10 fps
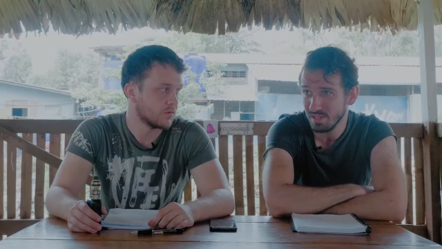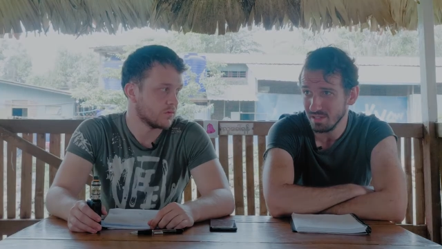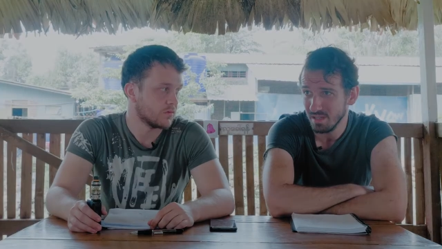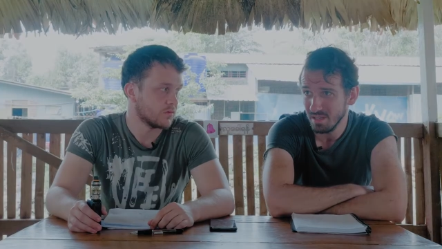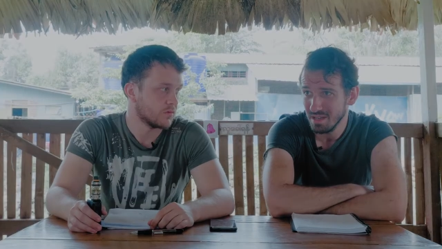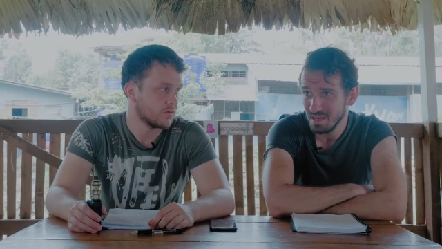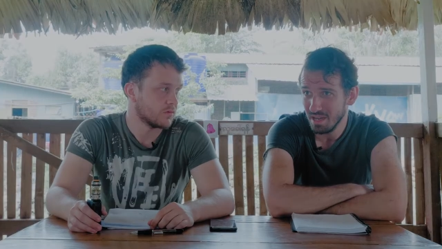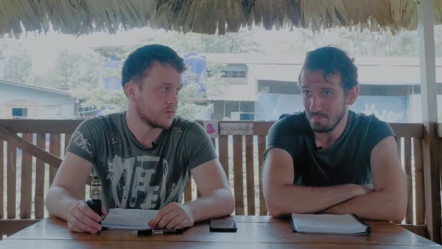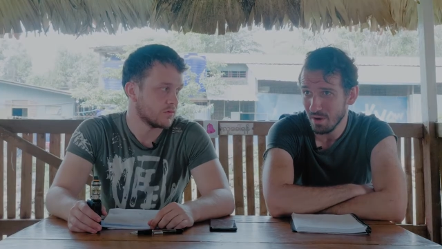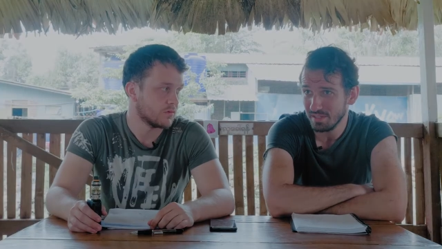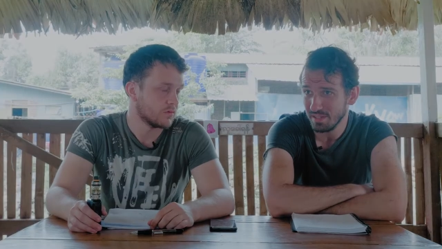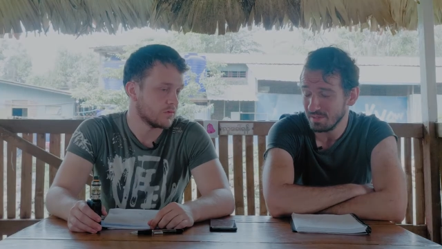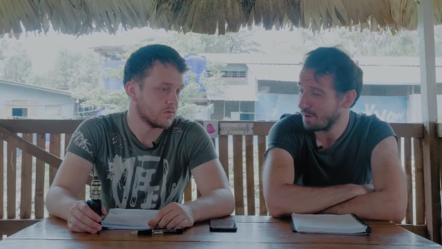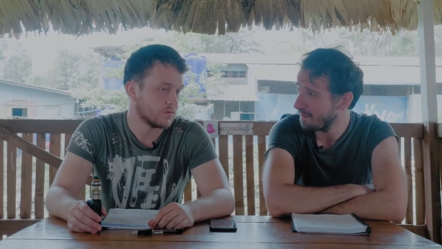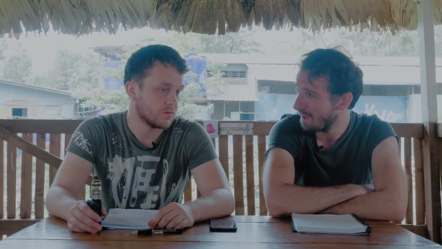Speaker 1: and he impressed
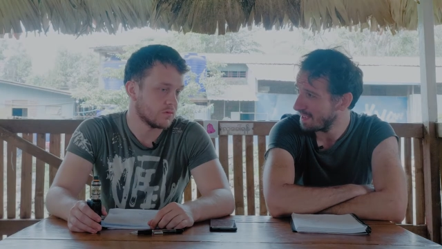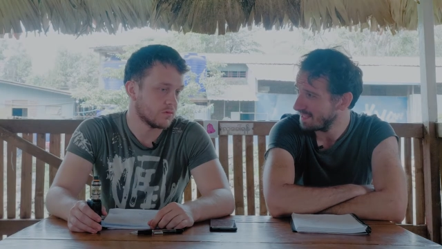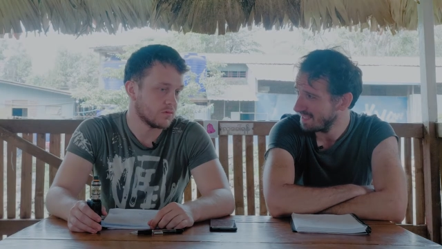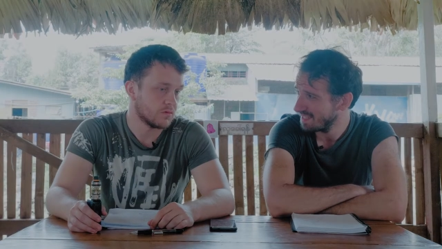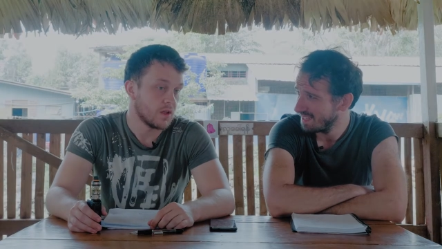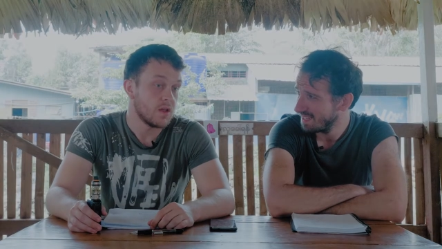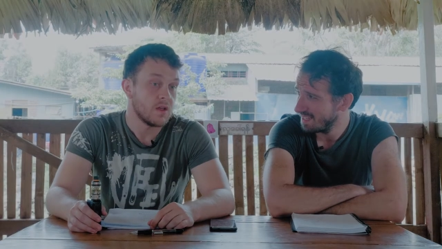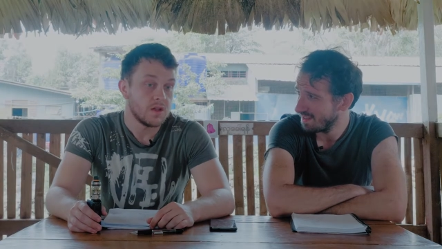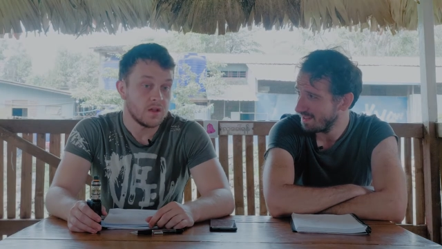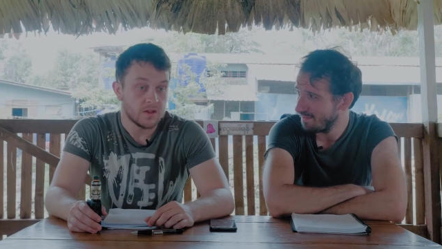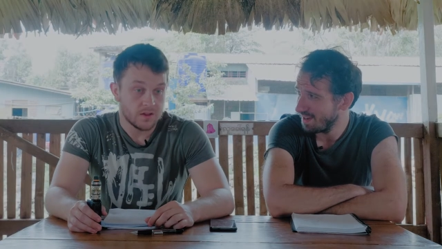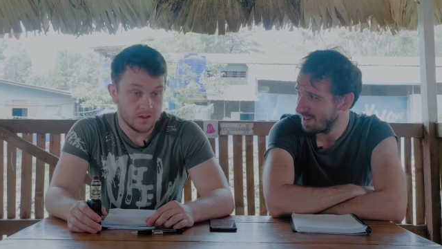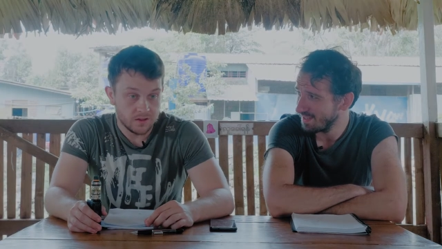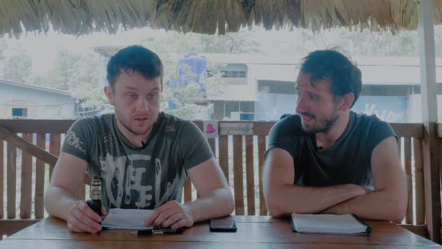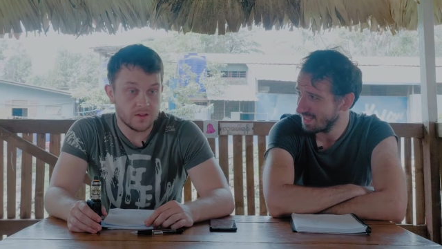us pretty fast through the
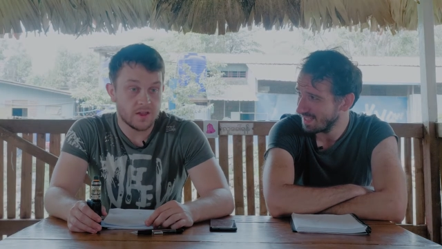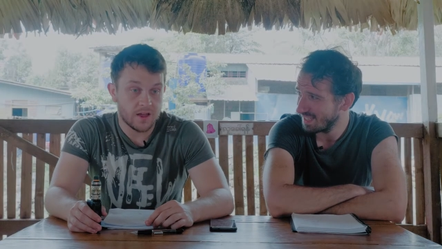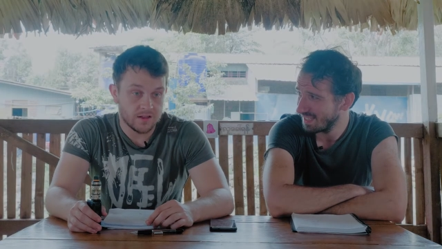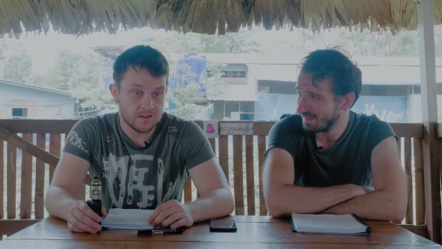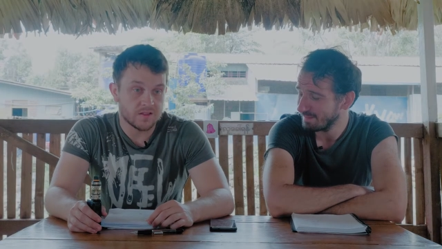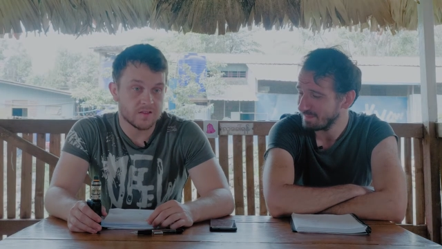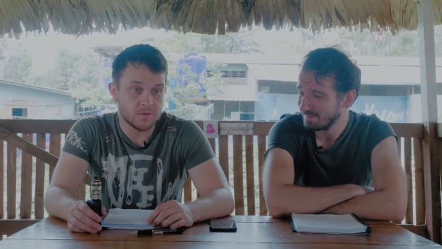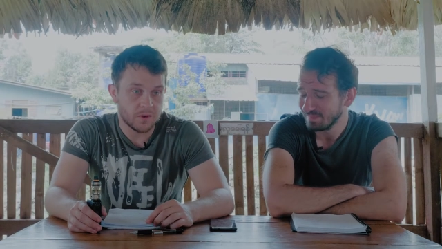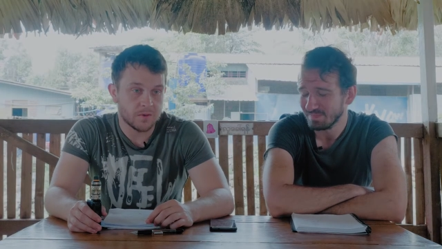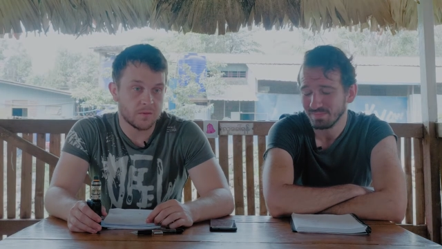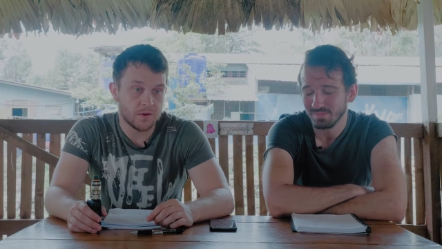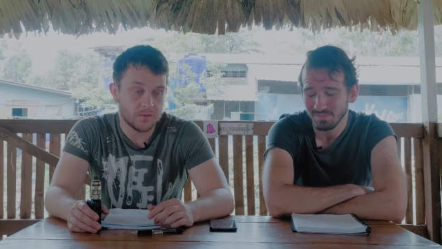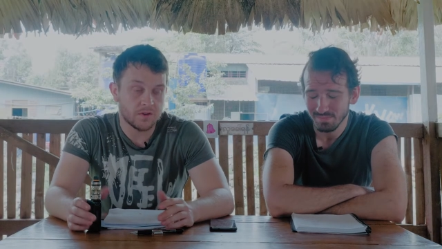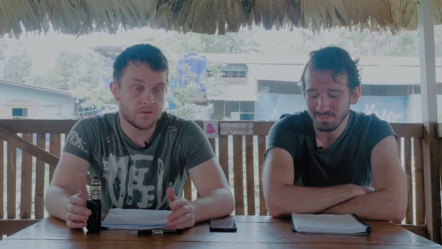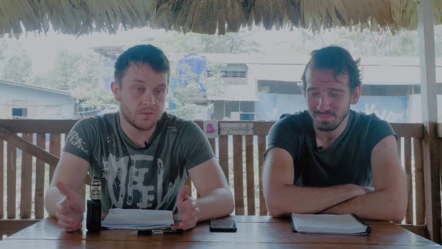videos.
Speaker 2: Yes, yeah. we were,
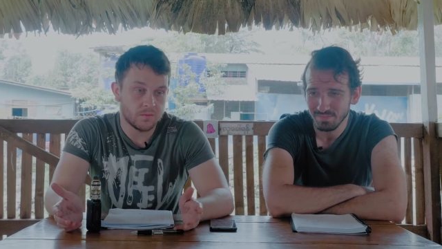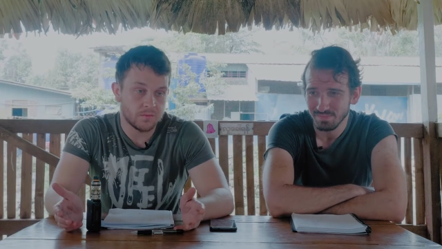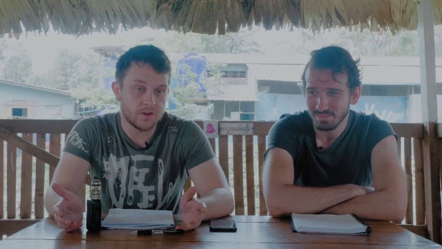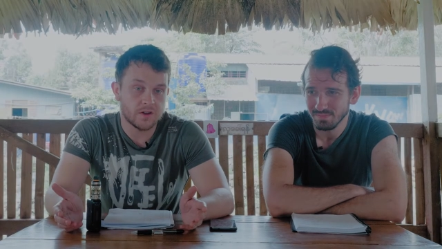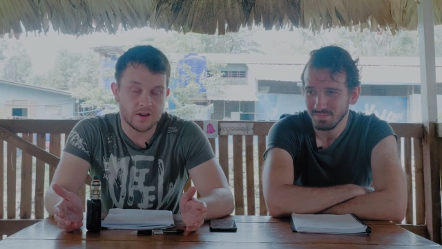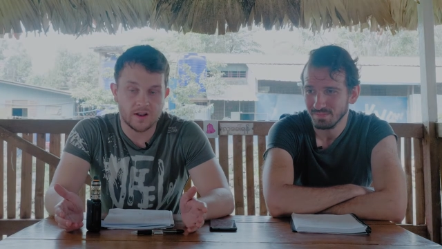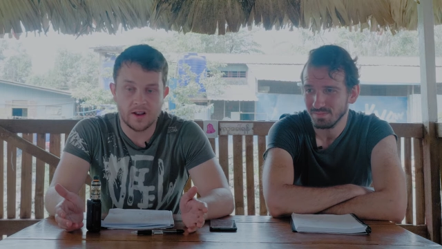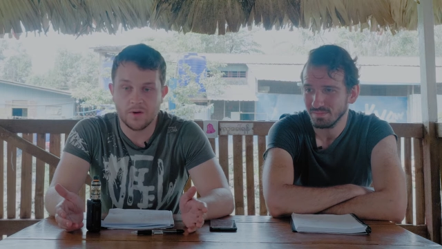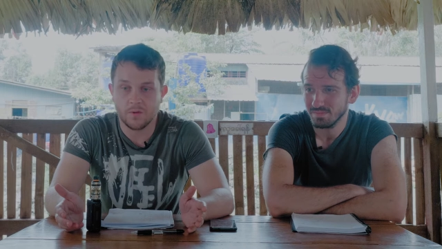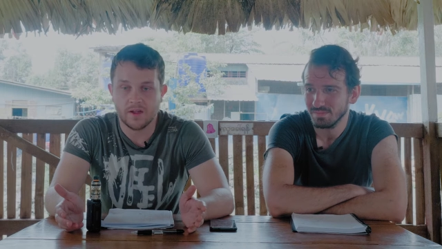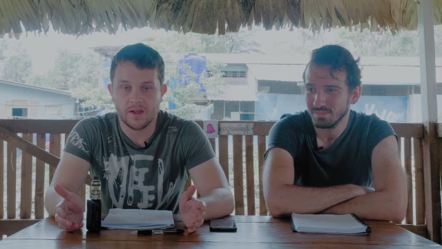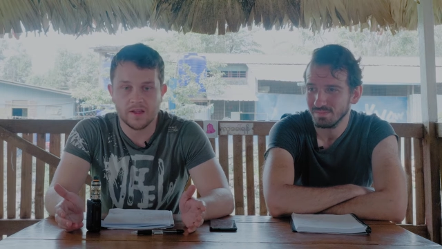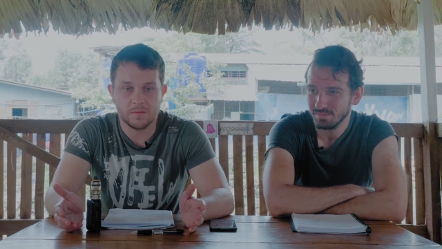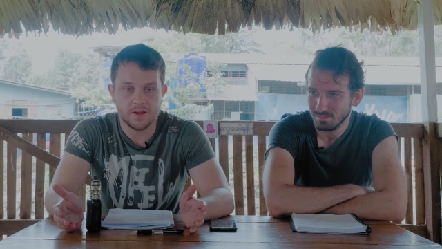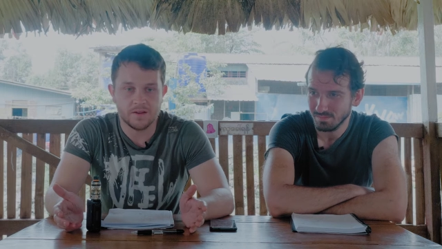when you're looking at
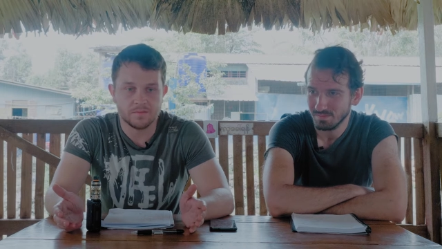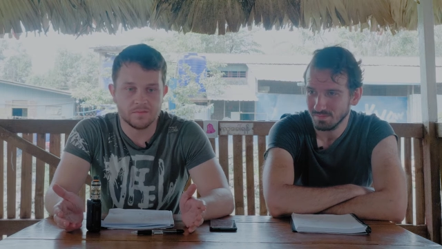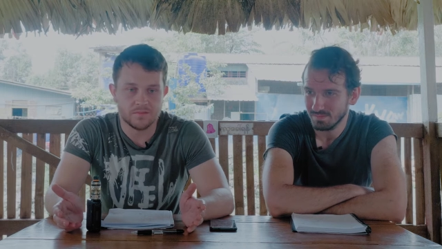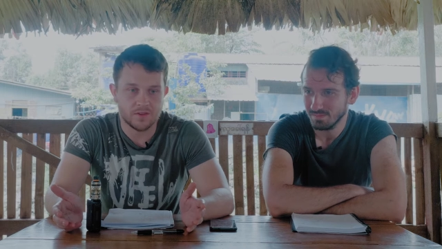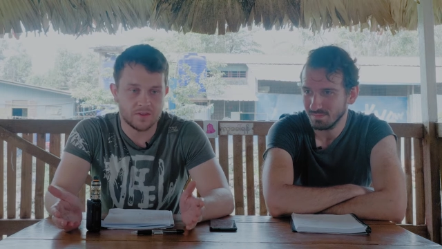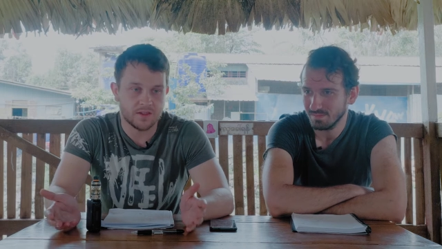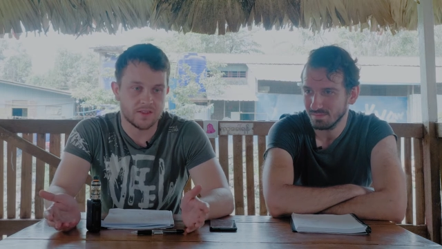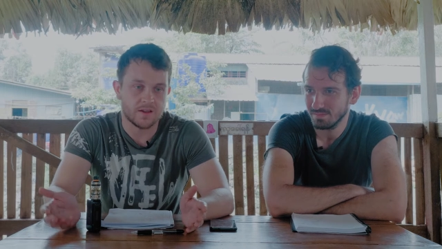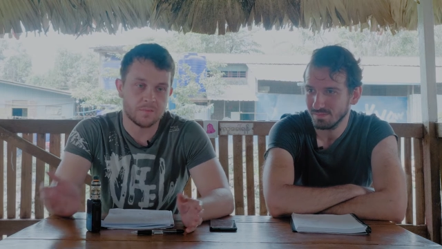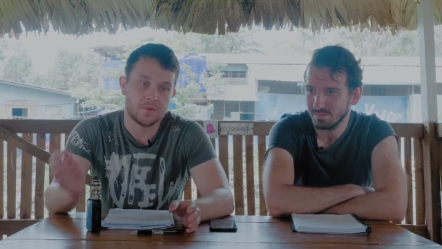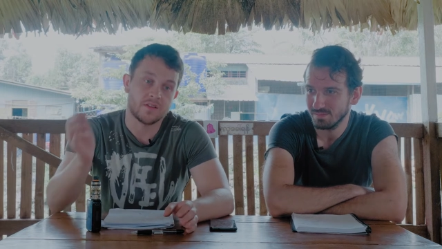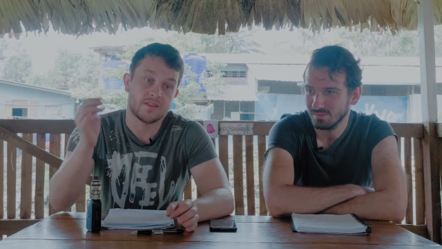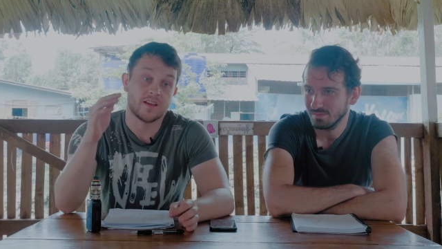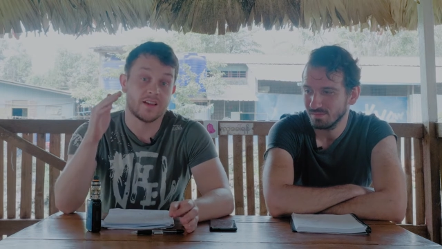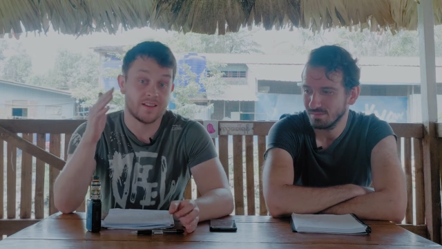Lethwei, I mean, the thing that
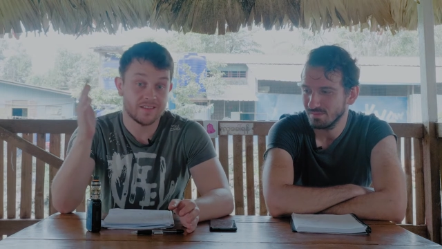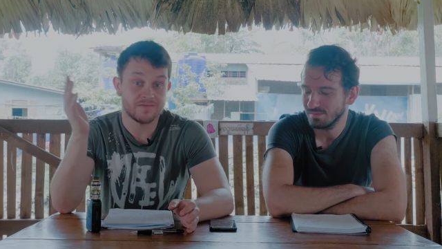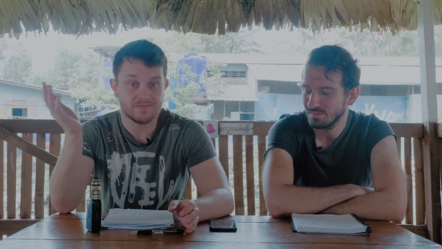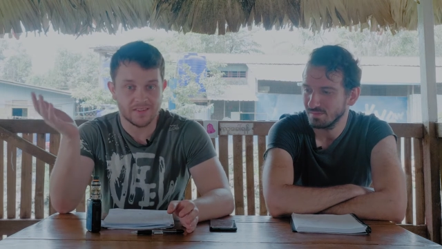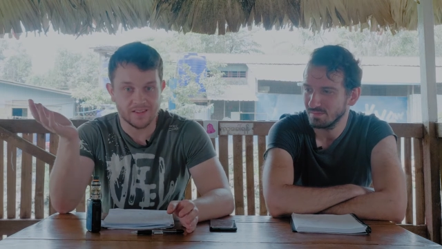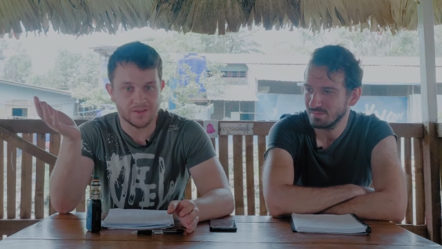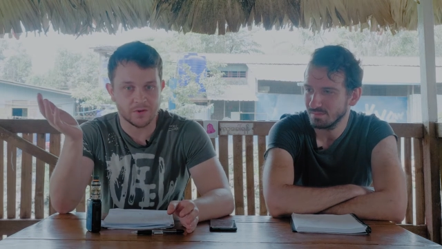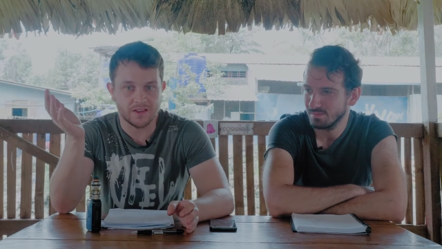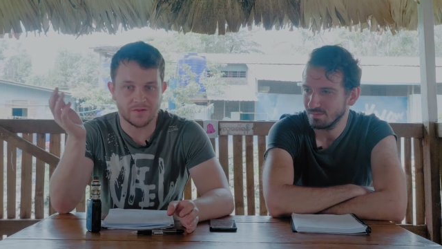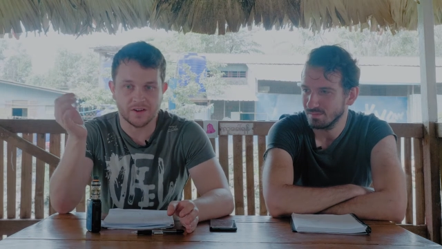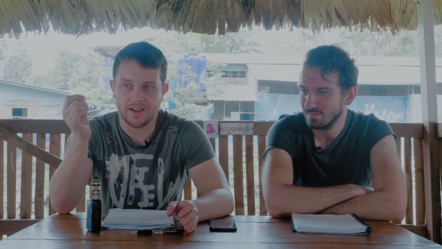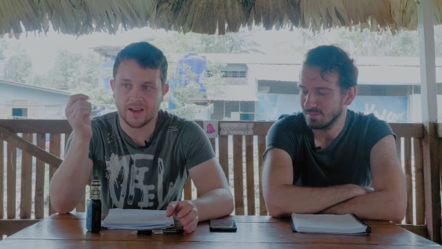puts it into a different